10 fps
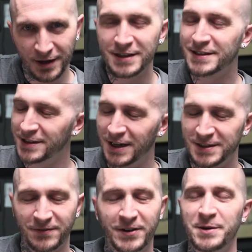still
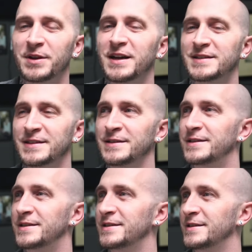has a very
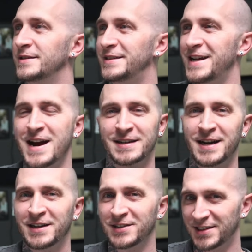pleasant
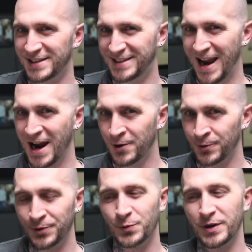tactile
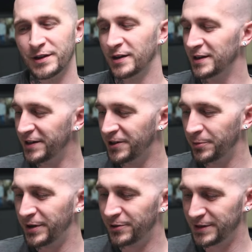sound with a little bit of